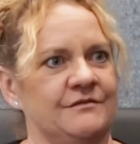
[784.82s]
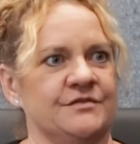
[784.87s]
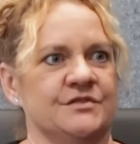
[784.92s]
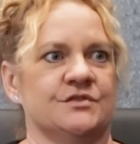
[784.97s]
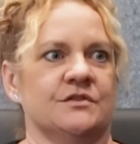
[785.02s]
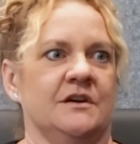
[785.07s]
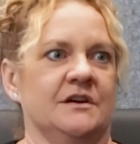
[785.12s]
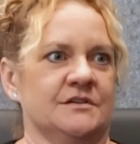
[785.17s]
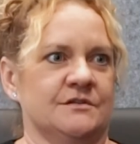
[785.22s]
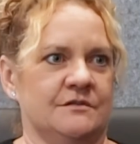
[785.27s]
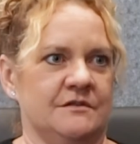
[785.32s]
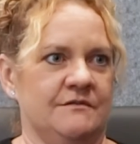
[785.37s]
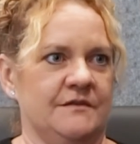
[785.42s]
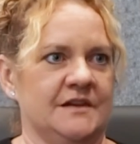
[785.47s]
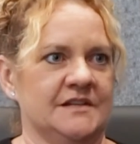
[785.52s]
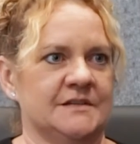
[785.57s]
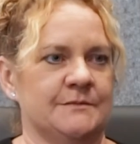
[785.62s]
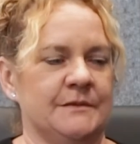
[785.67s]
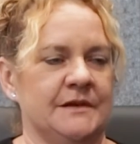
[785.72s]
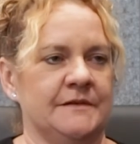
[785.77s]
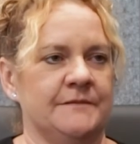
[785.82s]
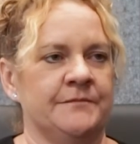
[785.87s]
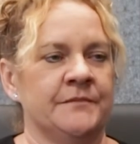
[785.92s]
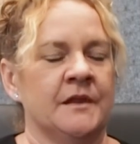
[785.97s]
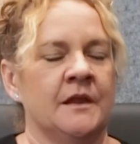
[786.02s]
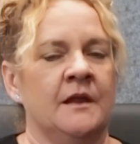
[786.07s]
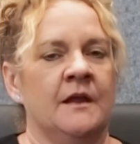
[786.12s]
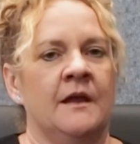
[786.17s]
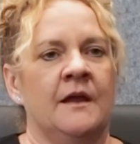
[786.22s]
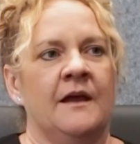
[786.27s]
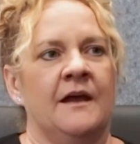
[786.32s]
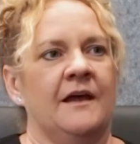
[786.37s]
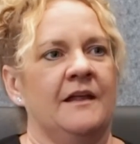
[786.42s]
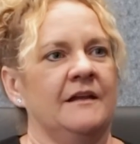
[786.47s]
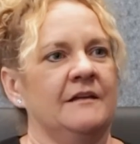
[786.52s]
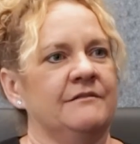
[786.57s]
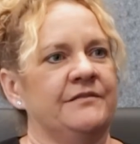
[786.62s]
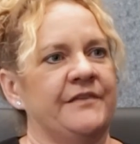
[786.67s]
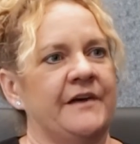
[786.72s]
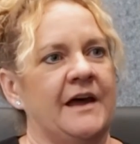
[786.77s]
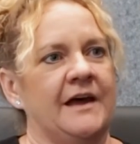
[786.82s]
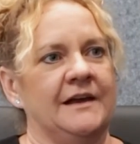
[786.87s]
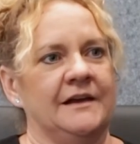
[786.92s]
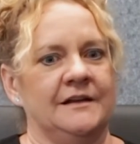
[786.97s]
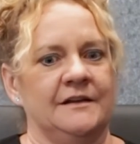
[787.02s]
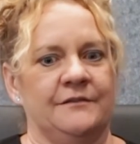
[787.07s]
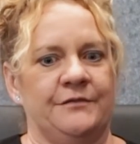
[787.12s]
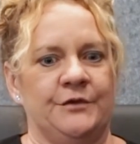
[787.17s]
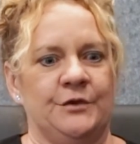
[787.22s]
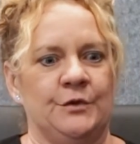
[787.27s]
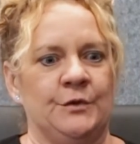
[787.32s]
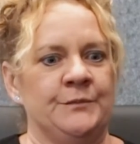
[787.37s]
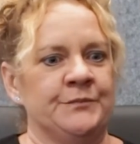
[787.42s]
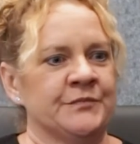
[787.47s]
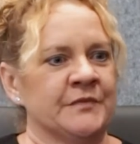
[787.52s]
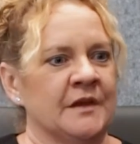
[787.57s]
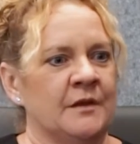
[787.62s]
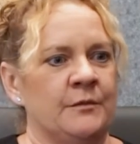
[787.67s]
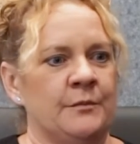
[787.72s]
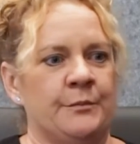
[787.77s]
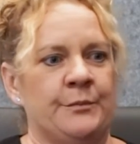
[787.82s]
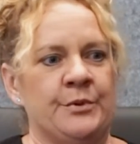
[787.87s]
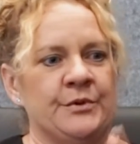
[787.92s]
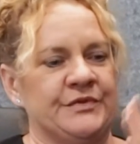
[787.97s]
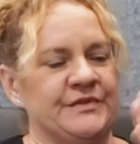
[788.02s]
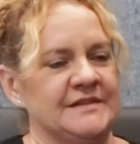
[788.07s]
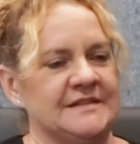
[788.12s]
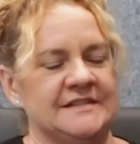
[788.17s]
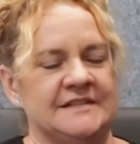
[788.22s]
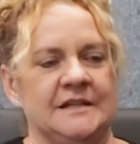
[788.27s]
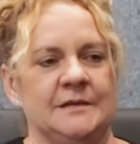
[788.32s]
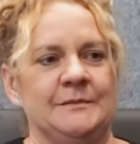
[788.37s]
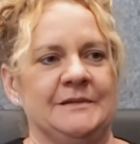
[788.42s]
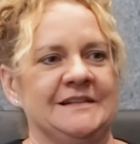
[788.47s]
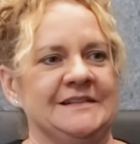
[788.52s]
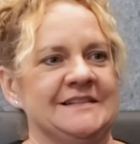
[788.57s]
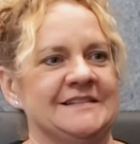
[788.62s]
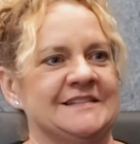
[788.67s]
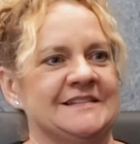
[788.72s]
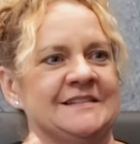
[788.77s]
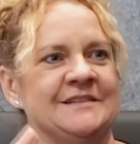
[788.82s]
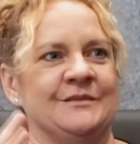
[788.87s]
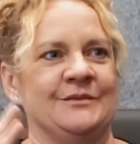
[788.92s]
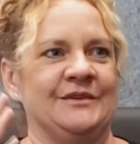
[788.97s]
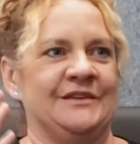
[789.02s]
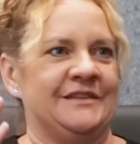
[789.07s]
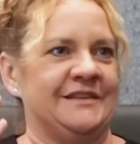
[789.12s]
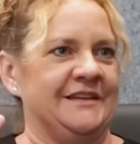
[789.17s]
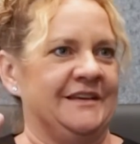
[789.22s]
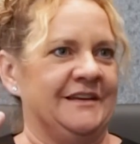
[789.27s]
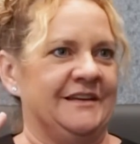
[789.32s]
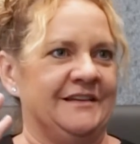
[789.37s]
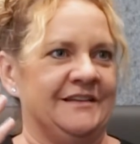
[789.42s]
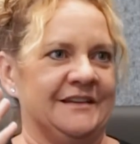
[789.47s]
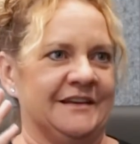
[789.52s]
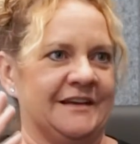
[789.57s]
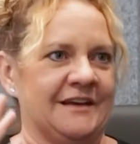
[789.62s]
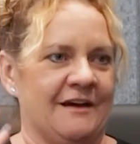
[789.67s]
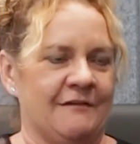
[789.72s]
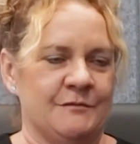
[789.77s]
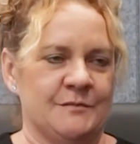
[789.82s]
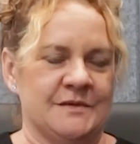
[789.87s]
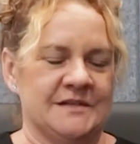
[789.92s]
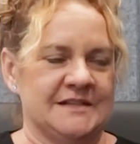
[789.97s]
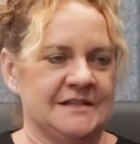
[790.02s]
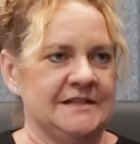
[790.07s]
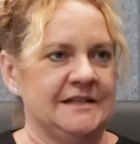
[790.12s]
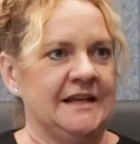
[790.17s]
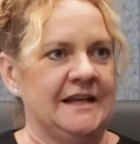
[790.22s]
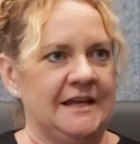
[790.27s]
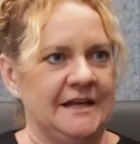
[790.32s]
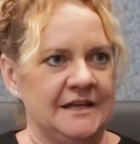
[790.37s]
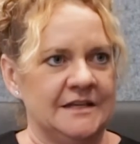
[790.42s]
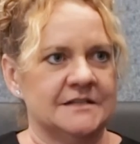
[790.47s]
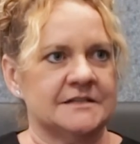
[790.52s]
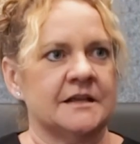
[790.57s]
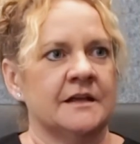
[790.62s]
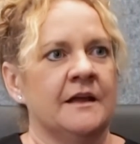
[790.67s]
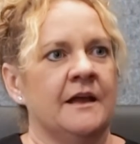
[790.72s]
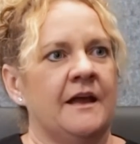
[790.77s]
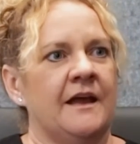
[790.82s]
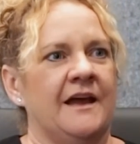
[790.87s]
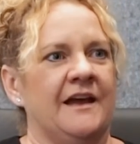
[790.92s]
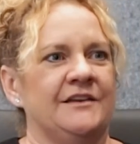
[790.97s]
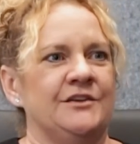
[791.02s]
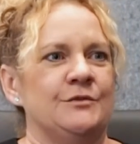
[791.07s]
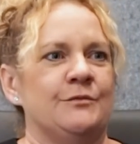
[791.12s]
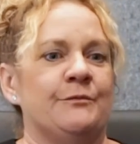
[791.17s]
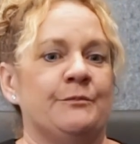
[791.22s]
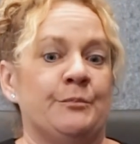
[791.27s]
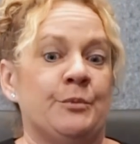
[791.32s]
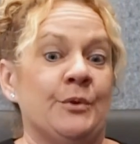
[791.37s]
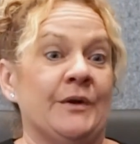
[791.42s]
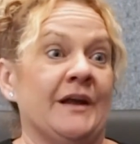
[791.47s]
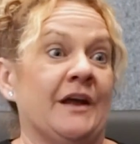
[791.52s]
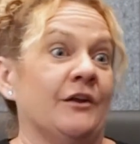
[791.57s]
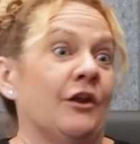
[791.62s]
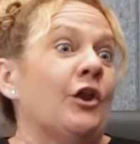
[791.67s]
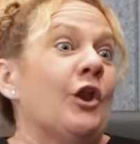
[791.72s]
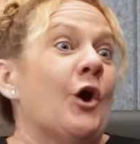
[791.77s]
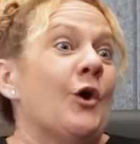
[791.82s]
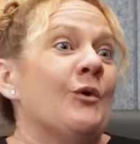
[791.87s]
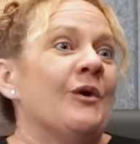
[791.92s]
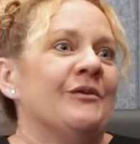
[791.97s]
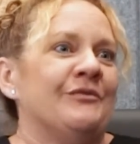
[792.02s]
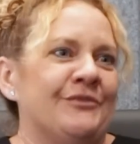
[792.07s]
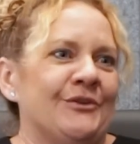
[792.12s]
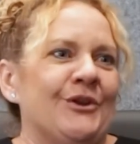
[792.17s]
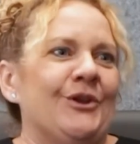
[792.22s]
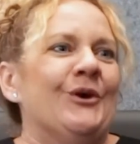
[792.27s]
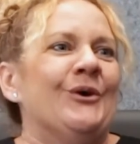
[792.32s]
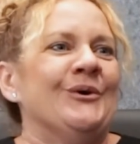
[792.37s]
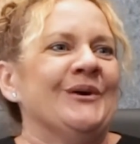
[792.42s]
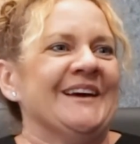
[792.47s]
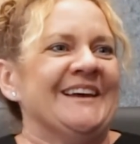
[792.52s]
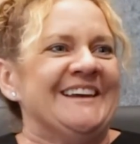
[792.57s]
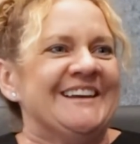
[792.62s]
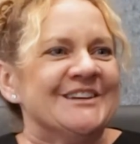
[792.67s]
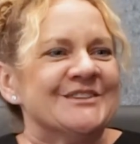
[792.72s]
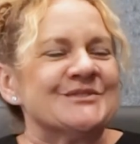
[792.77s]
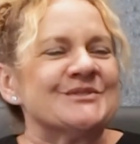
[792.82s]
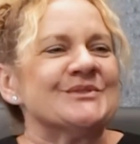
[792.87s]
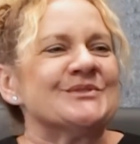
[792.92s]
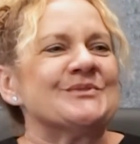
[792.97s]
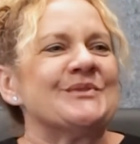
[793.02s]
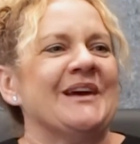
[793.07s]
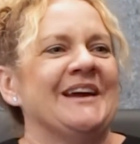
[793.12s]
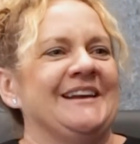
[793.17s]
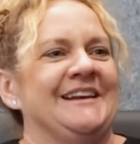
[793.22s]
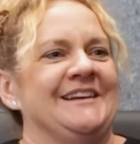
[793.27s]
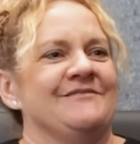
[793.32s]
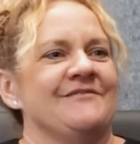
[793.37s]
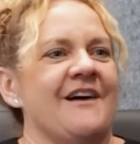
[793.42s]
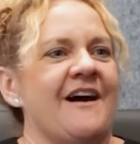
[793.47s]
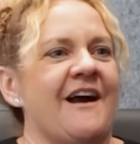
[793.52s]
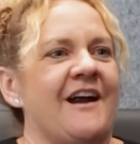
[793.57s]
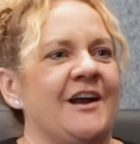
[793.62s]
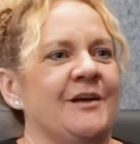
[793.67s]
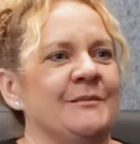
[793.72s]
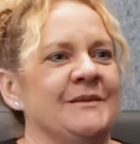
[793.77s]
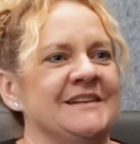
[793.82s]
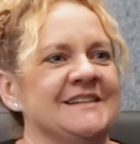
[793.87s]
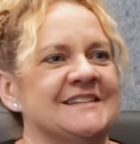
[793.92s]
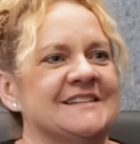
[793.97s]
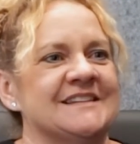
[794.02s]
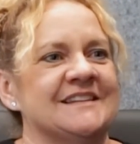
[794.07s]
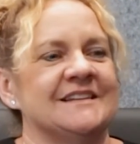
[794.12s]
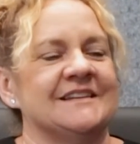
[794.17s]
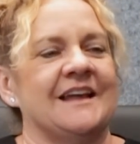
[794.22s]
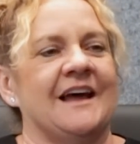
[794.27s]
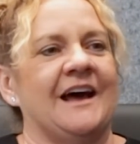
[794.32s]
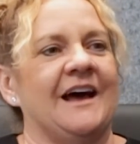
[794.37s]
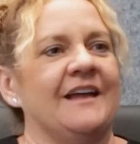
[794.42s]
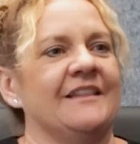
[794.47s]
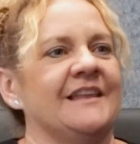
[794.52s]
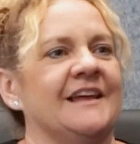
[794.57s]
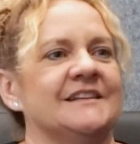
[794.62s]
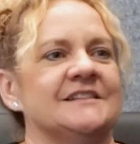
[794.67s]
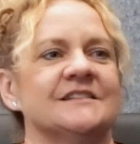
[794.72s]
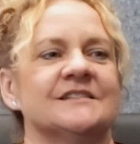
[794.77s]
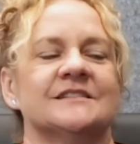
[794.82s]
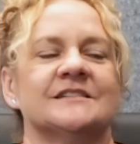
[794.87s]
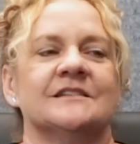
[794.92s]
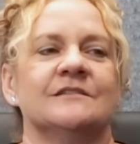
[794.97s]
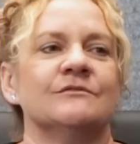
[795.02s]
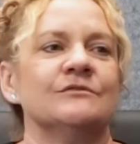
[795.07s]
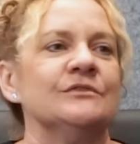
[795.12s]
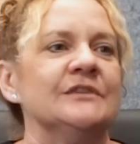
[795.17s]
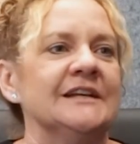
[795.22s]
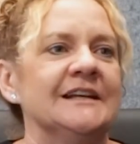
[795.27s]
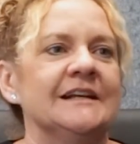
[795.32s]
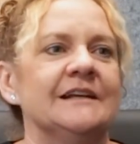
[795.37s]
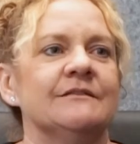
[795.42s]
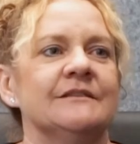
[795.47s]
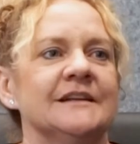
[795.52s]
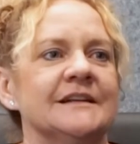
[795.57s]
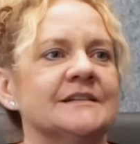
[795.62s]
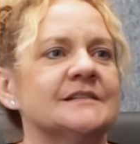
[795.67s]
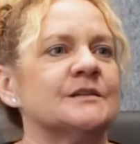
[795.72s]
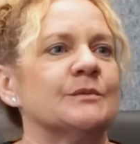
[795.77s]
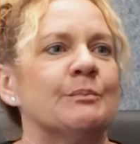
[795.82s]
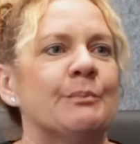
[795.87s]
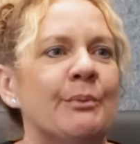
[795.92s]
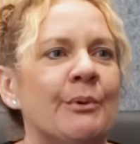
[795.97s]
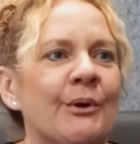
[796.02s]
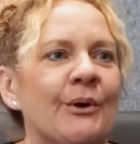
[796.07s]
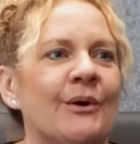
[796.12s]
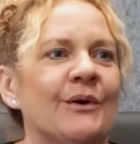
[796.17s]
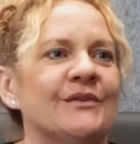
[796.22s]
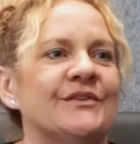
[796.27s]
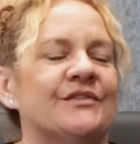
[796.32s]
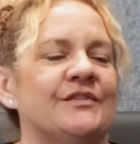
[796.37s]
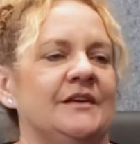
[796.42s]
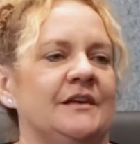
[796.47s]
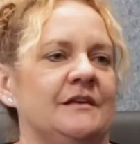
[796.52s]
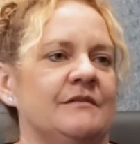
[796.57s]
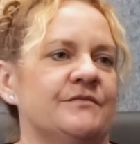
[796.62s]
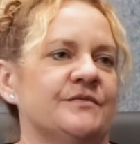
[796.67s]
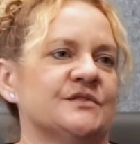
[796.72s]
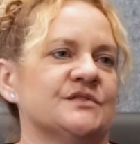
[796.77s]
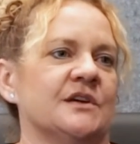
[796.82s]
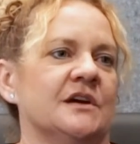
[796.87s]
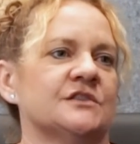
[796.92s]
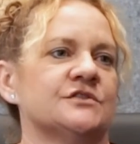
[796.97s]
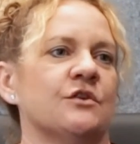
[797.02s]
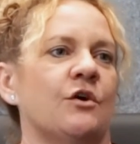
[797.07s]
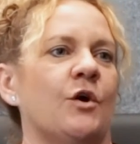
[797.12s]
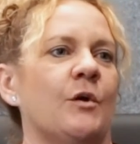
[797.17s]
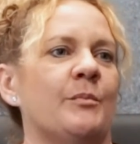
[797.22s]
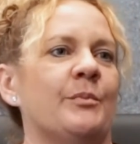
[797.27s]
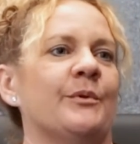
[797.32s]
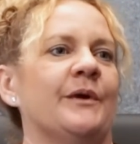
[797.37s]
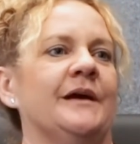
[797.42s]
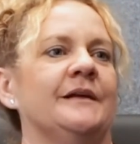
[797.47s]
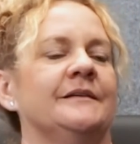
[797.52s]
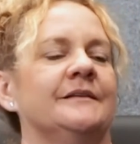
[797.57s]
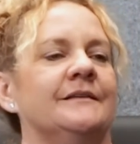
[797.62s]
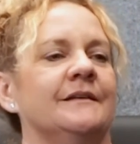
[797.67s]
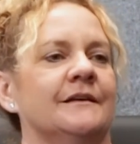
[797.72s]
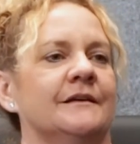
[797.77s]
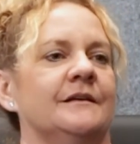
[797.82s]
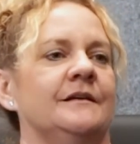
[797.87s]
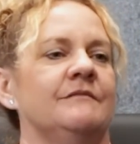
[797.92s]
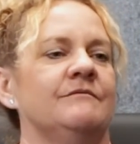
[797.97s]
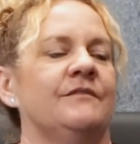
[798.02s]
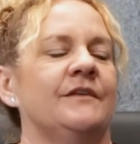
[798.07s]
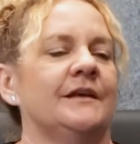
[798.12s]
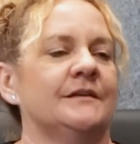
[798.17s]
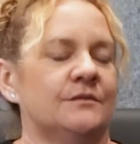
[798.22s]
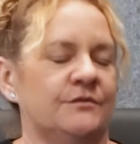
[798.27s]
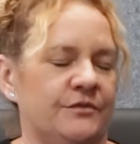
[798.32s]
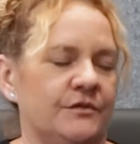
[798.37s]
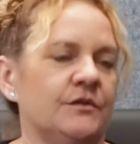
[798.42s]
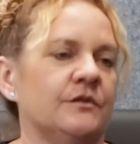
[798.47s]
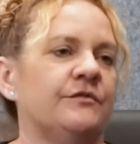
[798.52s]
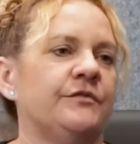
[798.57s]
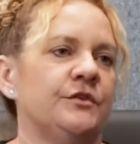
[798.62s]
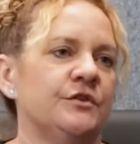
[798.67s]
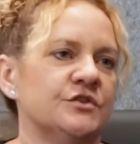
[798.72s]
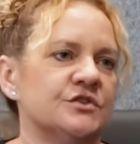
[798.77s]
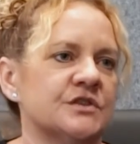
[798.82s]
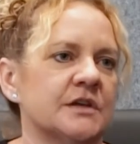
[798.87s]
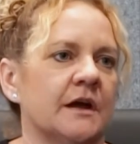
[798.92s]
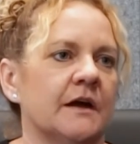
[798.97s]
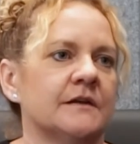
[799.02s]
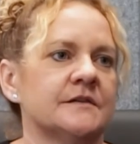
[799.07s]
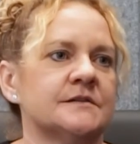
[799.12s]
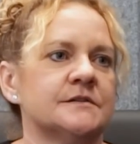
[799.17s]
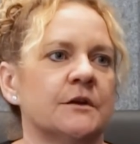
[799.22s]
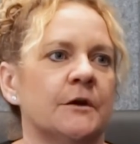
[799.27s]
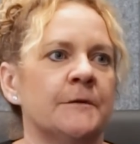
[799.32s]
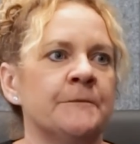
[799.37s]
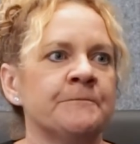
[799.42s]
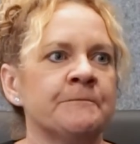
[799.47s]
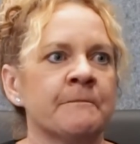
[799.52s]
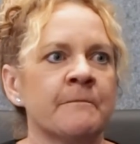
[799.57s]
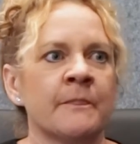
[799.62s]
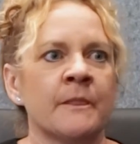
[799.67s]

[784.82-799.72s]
infrastructure investment. And then finally, if you put the stimulus with the government need, and you've put lower for longer interest rate environments, that just really, really supports the infrastructure operators that can invest for the future. So